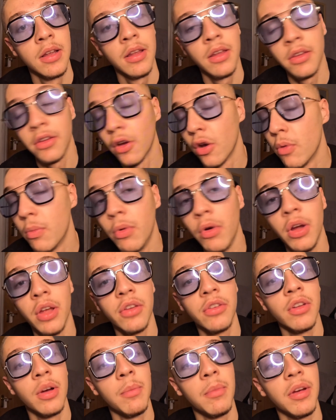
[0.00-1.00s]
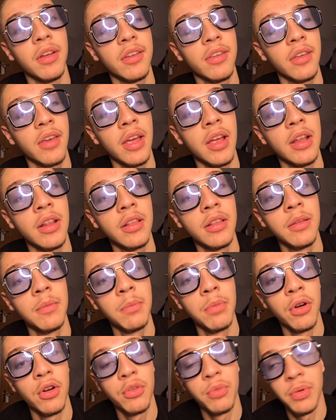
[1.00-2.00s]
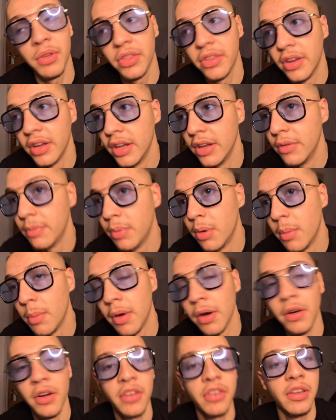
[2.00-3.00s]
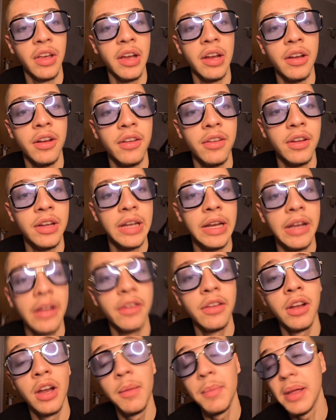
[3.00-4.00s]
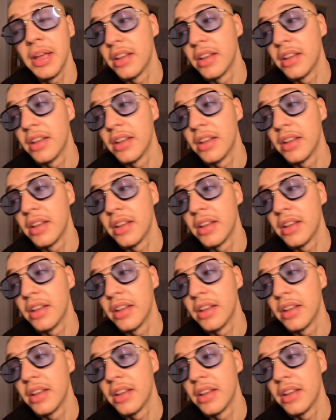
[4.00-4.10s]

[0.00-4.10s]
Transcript: So boys, done my skin, brushed my teeth, put my retainers in, and it's going to be a